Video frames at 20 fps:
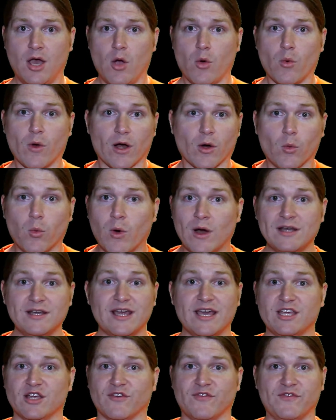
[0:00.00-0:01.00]
Where one
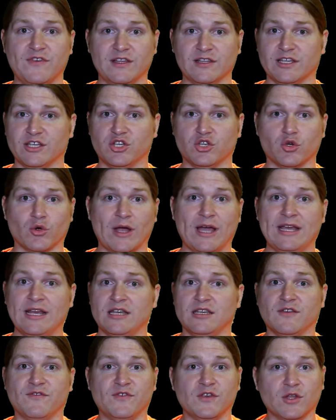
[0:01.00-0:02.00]
day you're feeling great and
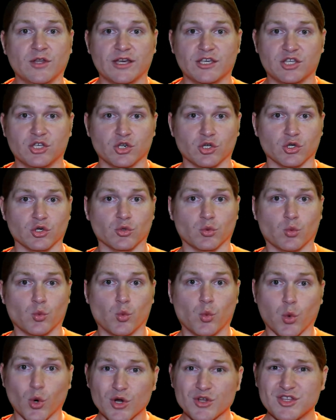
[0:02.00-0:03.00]
you feel like you're
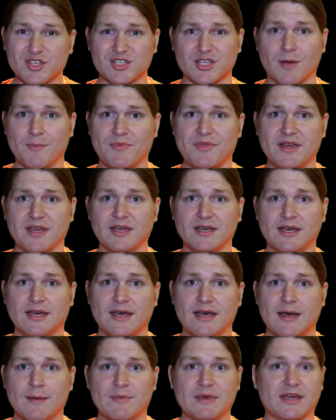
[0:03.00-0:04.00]
worth something
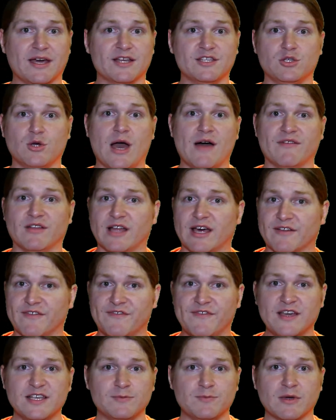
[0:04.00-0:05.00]
because you have a lot of
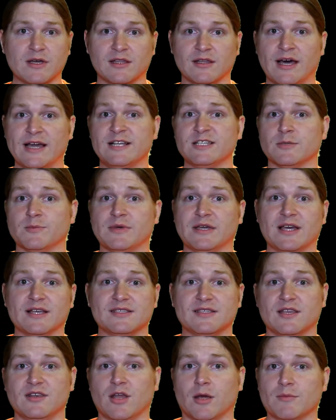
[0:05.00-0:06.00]
Facebook likes or because
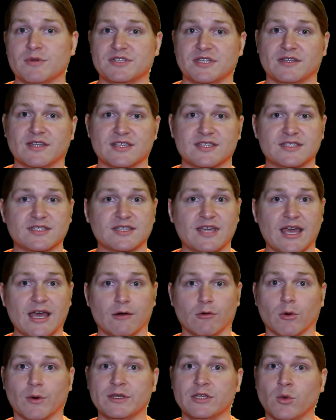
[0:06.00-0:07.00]
the numbers on the scale
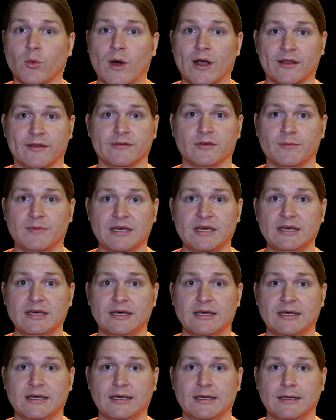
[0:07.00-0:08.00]
are what you wanted them to be.
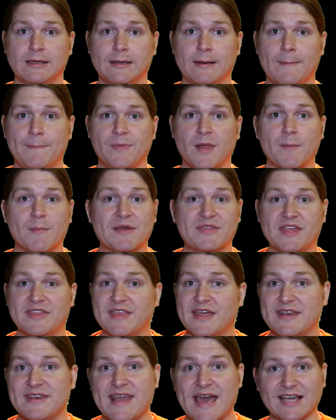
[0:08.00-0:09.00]
But then
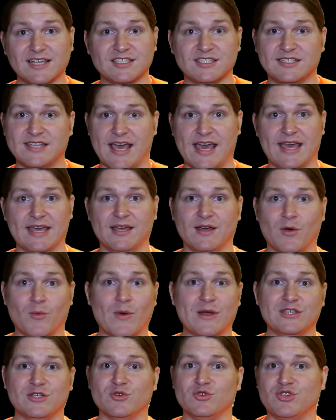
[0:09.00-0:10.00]
the next day,
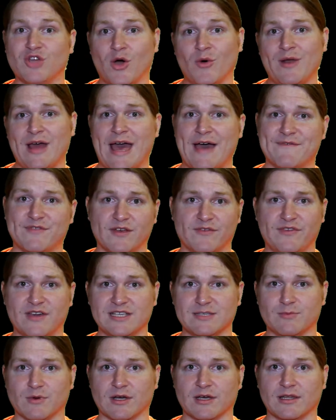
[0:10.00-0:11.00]
when you don't have the
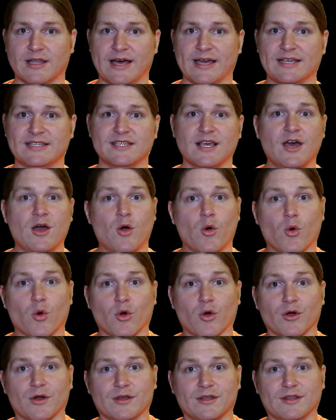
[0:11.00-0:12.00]
Facebook likes
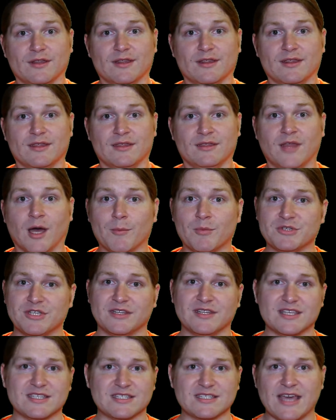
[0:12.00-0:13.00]
or numbers on
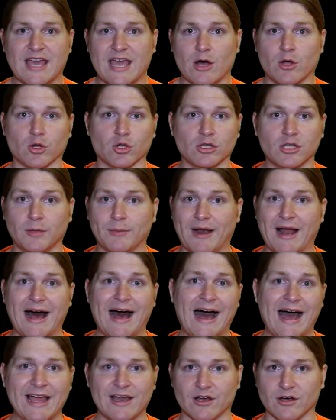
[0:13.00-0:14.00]
the scale are a little bit
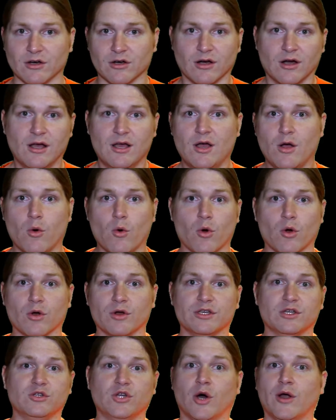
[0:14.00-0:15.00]
higher, or
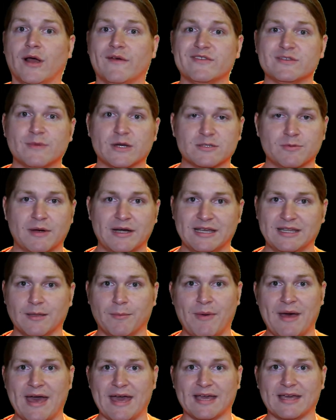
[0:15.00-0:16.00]
you don't have as much money in the
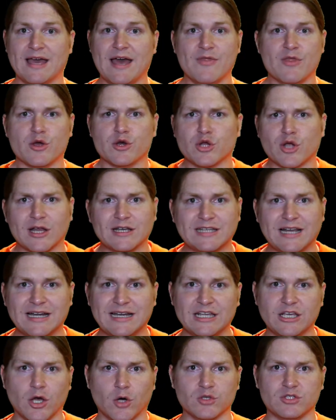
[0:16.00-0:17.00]
bank, then your
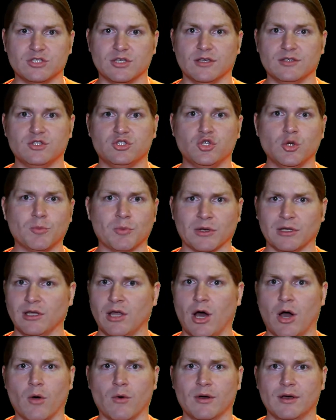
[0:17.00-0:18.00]
identity goes super
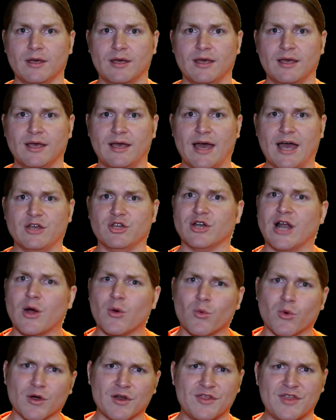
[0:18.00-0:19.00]
low and you're not
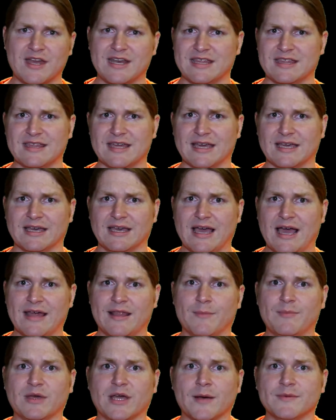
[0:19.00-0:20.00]
worth anything. And
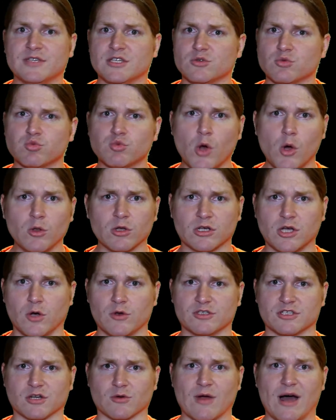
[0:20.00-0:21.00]
it becomes this roller
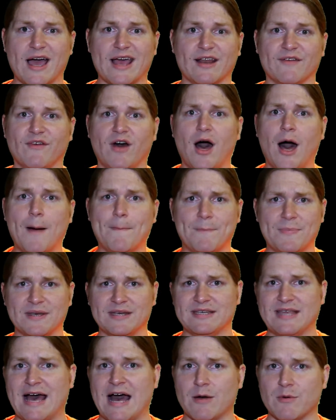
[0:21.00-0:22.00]
coaster ride of up and
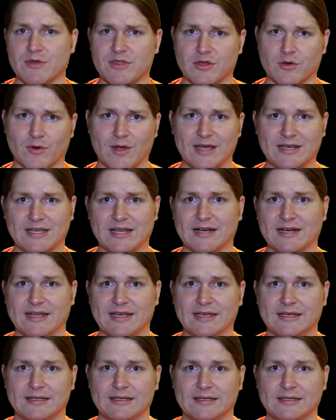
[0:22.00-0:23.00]
down with your
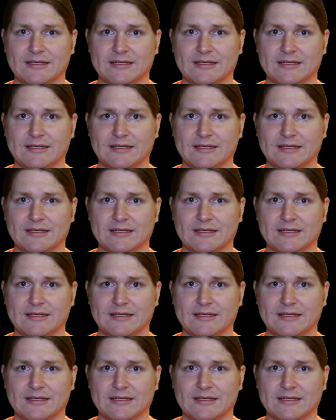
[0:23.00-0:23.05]
identity